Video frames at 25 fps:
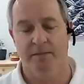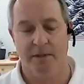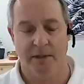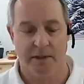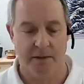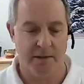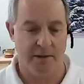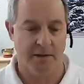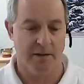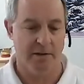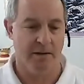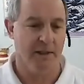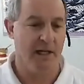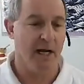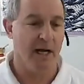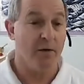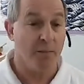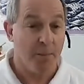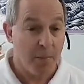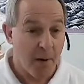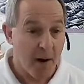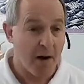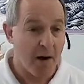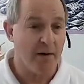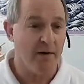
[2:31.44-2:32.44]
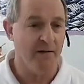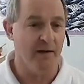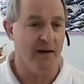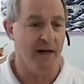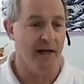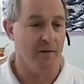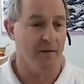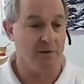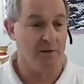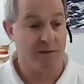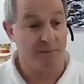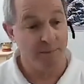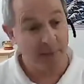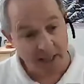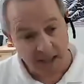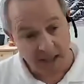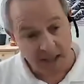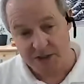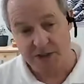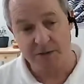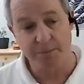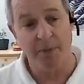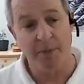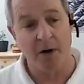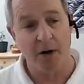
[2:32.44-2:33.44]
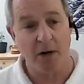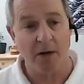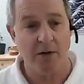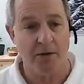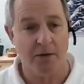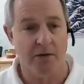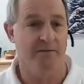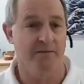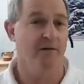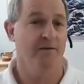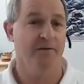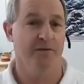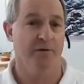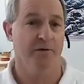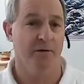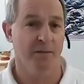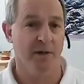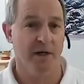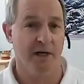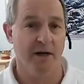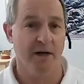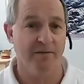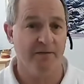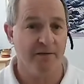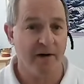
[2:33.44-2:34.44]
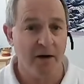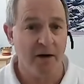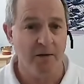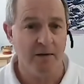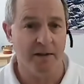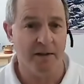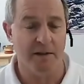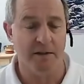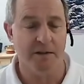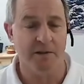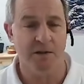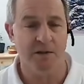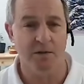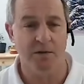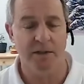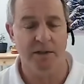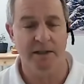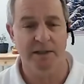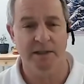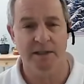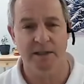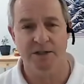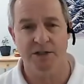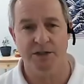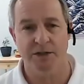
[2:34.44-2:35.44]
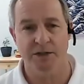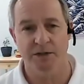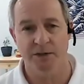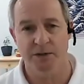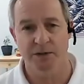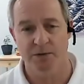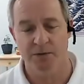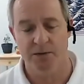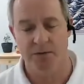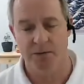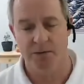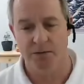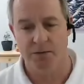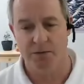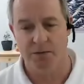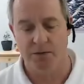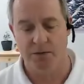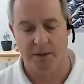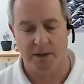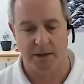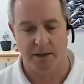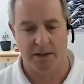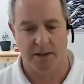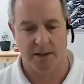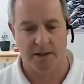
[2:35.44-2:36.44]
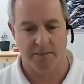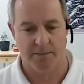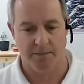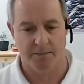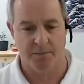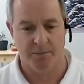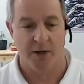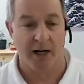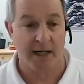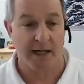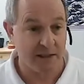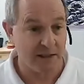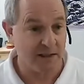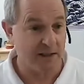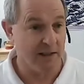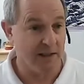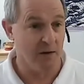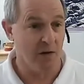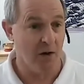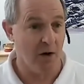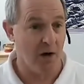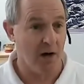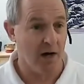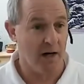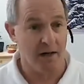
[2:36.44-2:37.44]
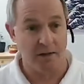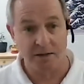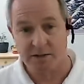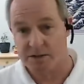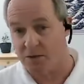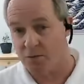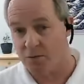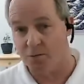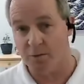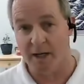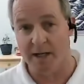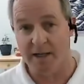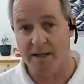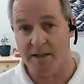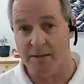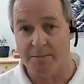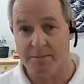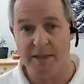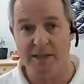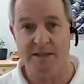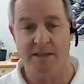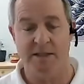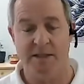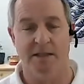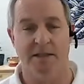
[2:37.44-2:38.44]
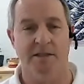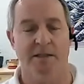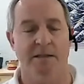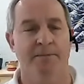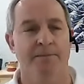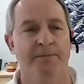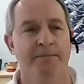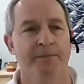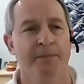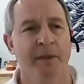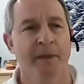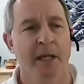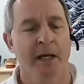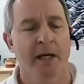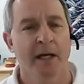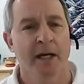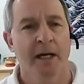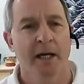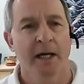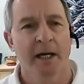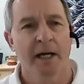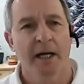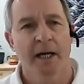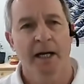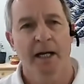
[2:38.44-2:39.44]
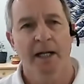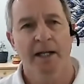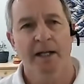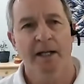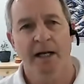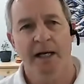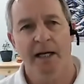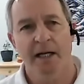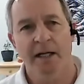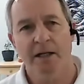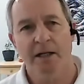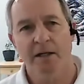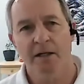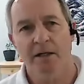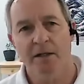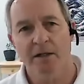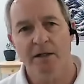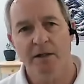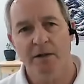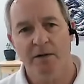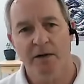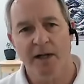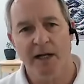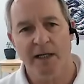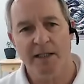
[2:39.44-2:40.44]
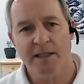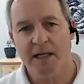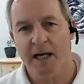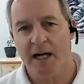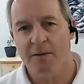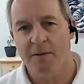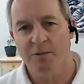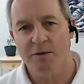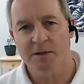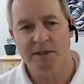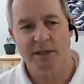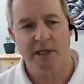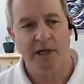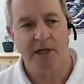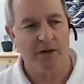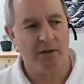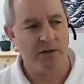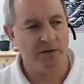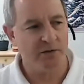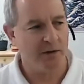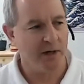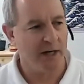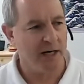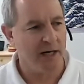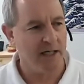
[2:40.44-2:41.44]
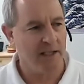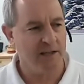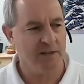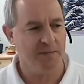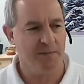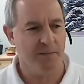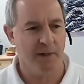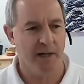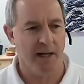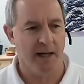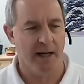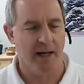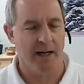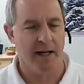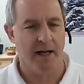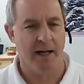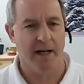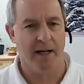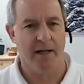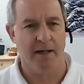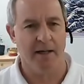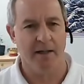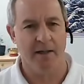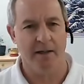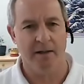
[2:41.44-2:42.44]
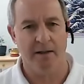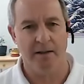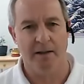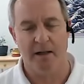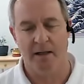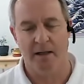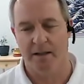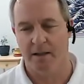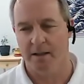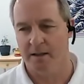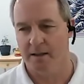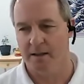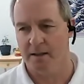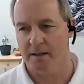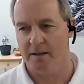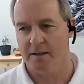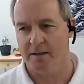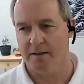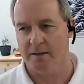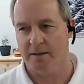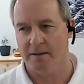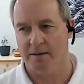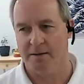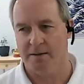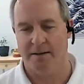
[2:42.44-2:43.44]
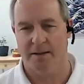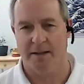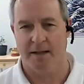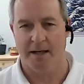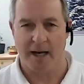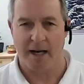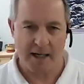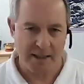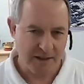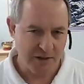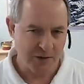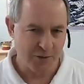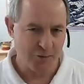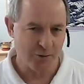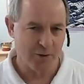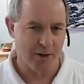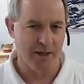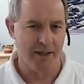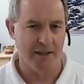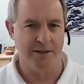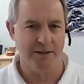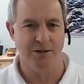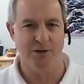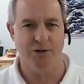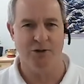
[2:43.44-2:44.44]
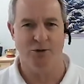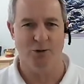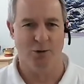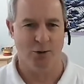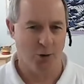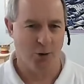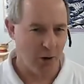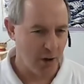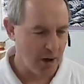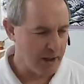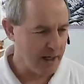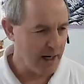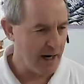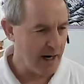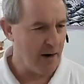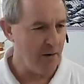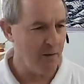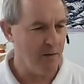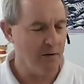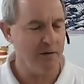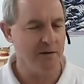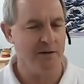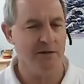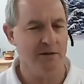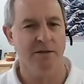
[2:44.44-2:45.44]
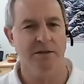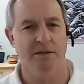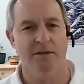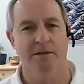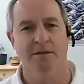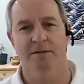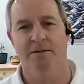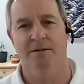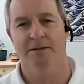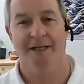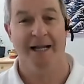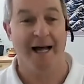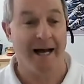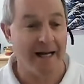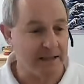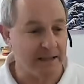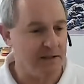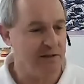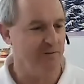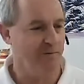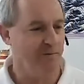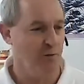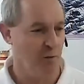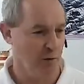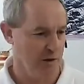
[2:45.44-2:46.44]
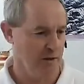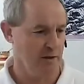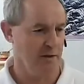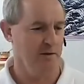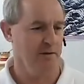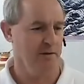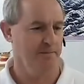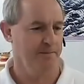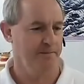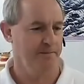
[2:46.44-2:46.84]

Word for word: the latter part of that, I was managing partner of a firm that I founded. So in addition to uh, practicing law, I also ran the business. And that, you know, that time was characterized by uh, high stress, long hours, lots of work.